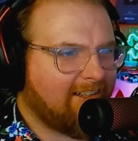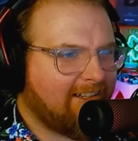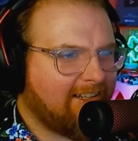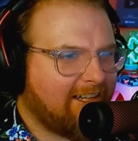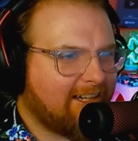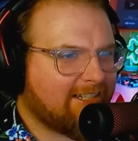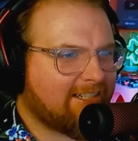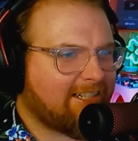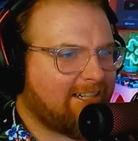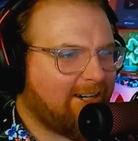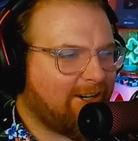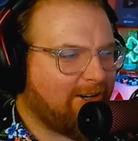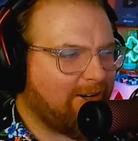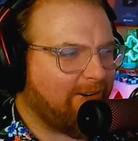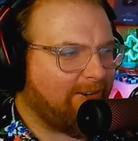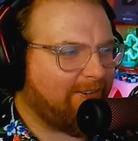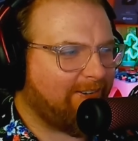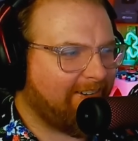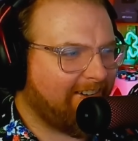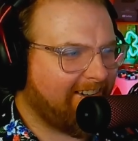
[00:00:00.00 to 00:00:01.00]
Let's
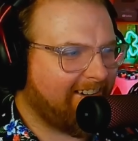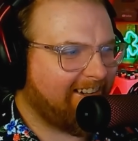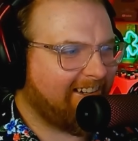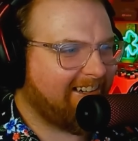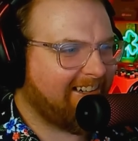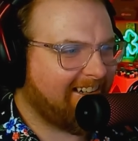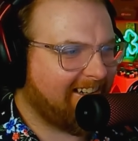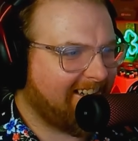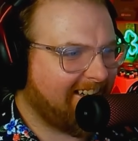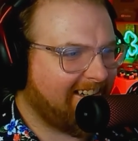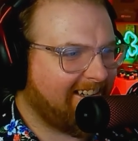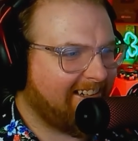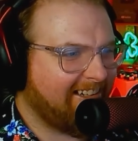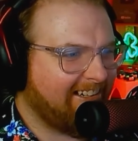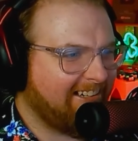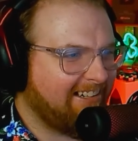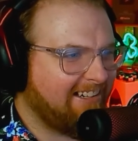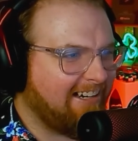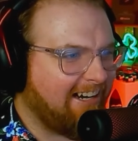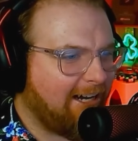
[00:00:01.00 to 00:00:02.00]
go.
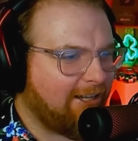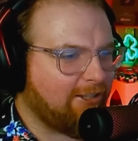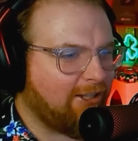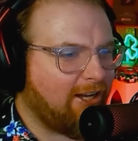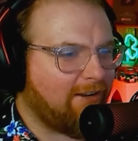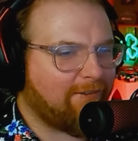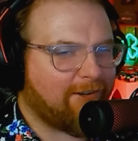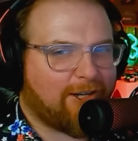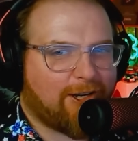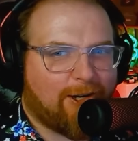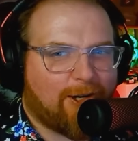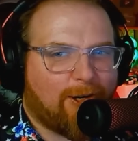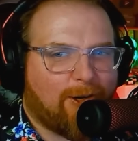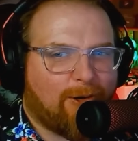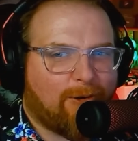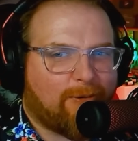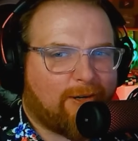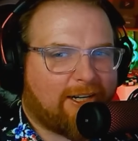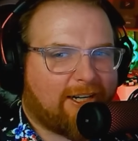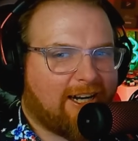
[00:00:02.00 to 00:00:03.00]
I love a good
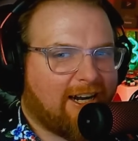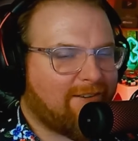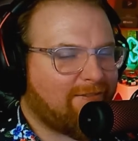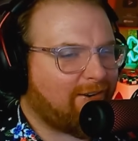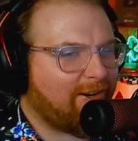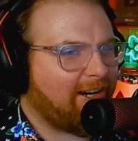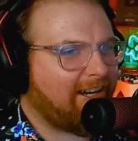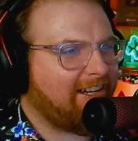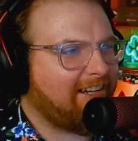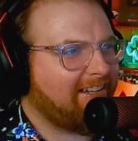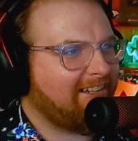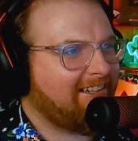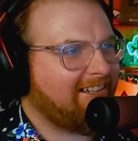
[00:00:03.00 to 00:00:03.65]
old recovery.